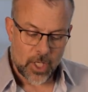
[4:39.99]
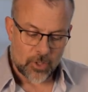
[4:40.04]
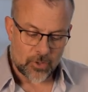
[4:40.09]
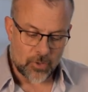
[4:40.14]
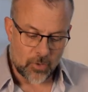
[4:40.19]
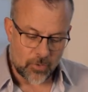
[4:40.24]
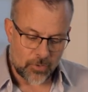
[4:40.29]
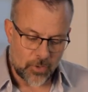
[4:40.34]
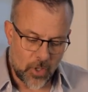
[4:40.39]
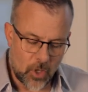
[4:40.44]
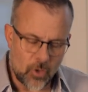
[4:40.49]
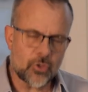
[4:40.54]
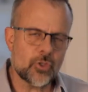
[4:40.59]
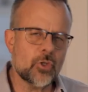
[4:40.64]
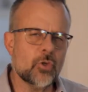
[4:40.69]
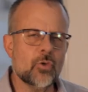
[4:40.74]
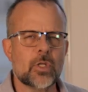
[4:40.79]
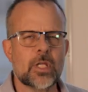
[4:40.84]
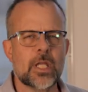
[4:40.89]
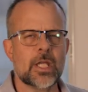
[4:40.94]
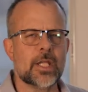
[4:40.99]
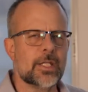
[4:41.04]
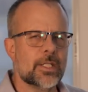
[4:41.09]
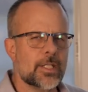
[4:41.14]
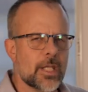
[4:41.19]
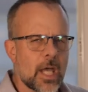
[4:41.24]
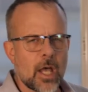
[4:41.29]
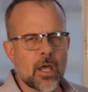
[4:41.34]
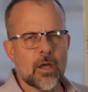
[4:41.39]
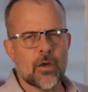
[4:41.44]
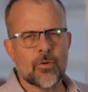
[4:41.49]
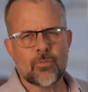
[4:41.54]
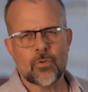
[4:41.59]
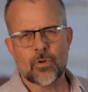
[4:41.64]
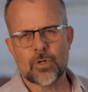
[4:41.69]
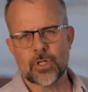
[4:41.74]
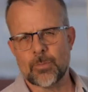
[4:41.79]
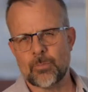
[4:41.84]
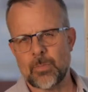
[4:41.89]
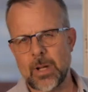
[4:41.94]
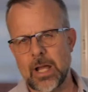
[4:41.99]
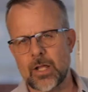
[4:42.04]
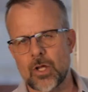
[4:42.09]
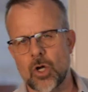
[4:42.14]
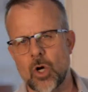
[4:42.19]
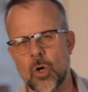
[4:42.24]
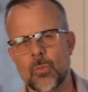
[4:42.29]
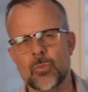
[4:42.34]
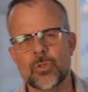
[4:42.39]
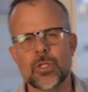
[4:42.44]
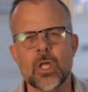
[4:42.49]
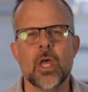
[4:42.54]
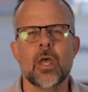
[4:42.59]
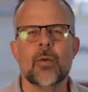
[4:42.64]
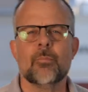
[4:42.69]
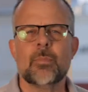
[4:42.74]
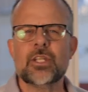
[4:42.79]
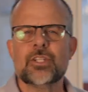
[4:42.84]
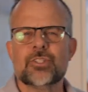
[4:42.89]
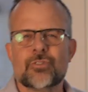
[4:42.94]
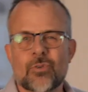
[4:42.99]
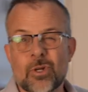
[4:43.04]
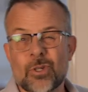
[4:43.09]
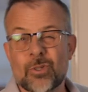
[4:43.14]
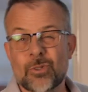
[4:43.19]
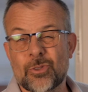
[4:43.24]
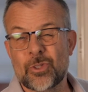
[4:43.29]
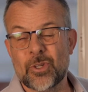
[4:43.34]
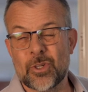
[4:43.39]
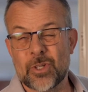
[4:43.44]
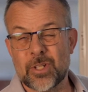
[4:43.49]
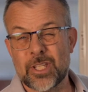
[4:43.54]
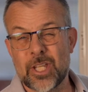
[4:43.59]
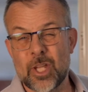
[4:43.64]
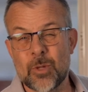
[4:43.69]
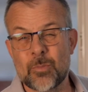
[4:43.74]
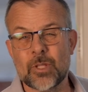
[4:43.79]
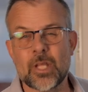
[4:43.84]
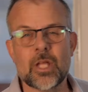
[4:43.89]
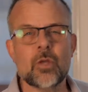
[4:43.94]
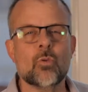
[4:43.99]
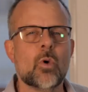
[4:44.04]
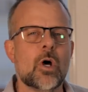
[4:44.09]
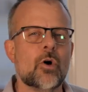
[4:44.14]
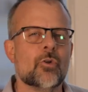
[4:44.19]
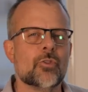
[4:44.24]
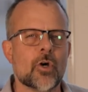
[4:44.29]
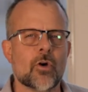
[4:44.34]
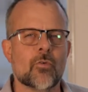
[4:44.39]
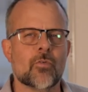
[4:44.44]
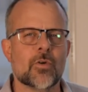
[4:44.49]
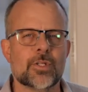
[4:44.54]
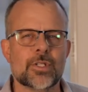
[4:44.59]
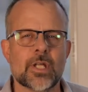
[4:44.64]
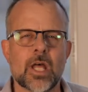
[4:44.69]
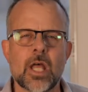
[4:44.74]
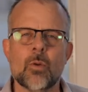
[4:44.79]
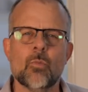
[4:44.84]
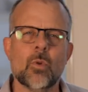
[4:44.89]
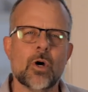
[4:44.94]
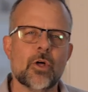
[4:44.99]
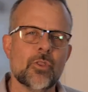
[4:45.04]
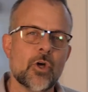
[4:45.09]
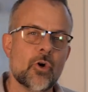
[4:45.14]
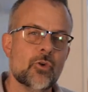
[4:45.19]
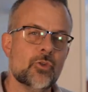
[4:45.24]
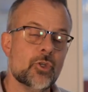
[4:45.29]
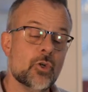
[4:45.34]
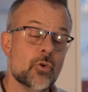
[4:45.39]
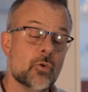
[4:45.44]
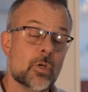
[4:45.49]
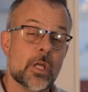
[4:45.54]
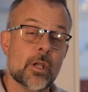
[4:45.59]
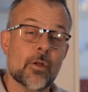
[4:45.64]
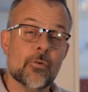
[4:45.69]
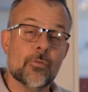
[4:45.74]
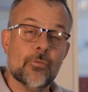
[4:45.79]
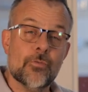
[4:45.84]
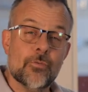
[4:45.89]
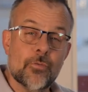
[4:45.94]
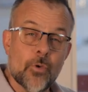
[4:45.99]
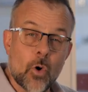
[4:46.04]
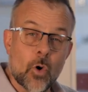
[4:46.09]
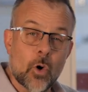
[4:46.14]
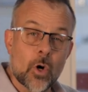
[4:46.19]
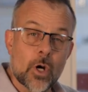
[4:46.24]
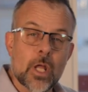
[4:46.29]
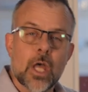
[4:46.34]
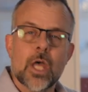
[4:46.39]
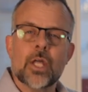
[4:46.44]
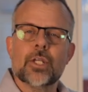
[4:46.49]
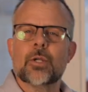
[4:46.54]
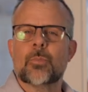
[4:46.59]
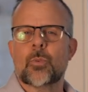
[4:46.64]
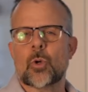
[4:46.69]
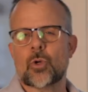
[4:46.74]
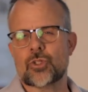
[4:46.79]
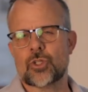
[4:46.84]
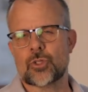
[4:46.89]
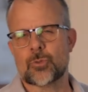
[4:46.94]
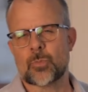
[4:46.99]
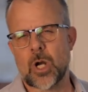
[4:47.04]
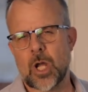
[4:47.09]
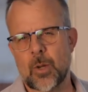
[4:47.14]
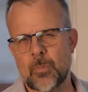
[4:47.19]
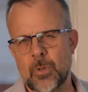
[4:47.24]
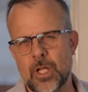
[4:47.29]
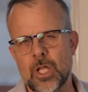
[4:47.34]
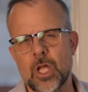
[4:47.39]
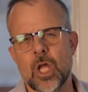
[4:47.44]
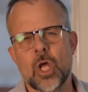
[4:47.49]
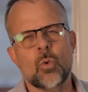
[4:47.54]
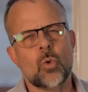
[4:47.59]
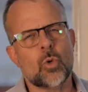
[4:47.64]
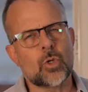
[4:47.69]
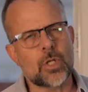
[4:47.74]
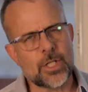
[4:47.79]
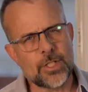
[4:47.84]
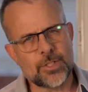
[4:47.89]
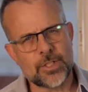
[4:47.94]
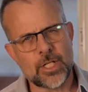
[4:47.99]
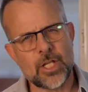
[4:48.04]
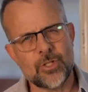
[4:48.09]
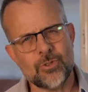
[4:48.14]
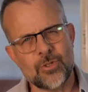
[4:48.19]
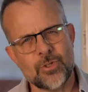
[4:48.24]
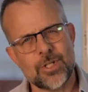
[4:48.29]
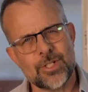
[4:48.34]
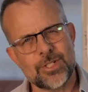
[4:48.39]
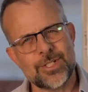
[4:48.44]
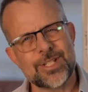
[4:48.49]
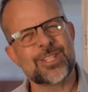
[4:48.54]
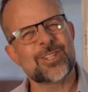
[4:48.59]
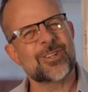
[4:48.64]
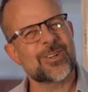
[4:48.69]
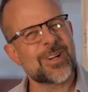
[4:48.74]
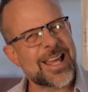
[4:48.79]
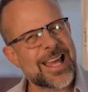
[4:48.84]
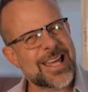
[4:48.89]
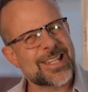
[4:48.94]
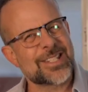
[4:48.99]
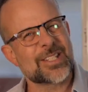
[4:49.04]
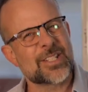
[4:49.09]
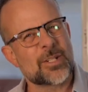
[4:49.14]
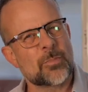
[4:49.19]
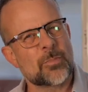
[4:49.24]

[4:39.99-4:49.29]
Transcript: So those who cannot afford to buy homes may struggle to accumulate wealth over time, while those who can afford to purchase property will continue to see their assets